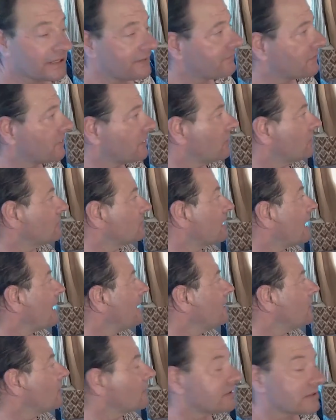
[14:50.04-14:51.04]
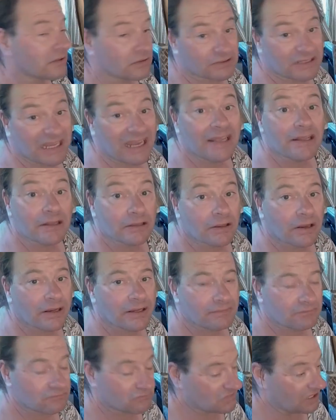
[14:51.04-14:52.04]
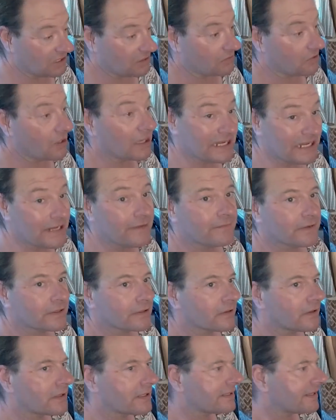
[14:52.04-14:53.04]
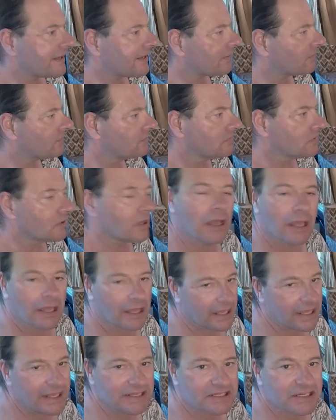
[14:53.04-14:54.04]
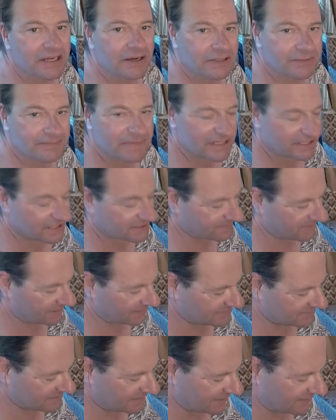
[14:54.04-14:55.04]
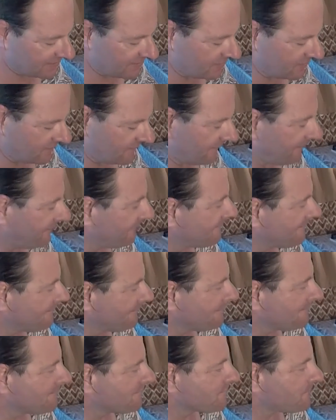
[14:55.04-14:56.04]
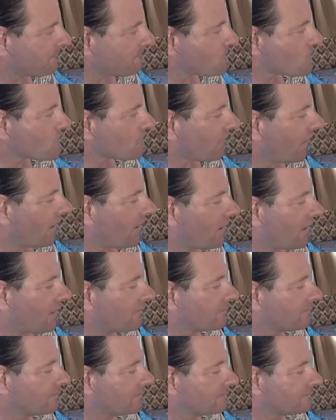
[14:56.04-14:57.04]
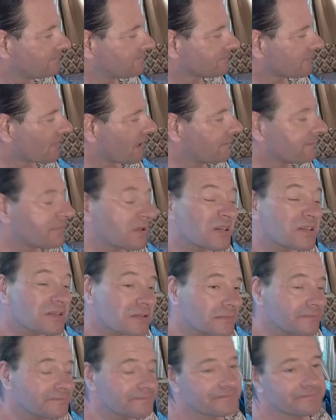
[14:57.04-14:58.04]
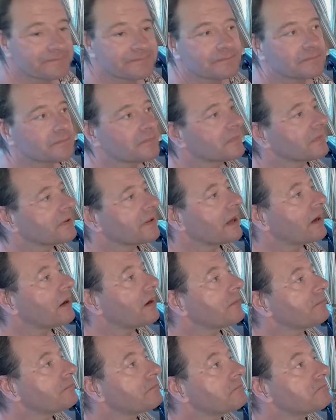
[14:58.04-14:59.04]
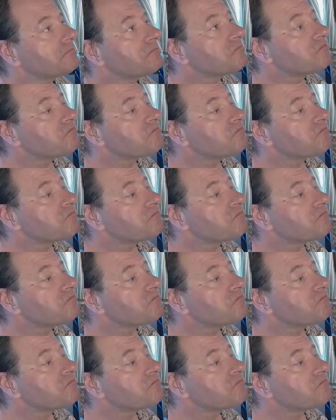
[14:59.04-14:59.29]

even a daylight, not day and night, an evening like now, it's going to be spectacular. Um, but yeah, I'm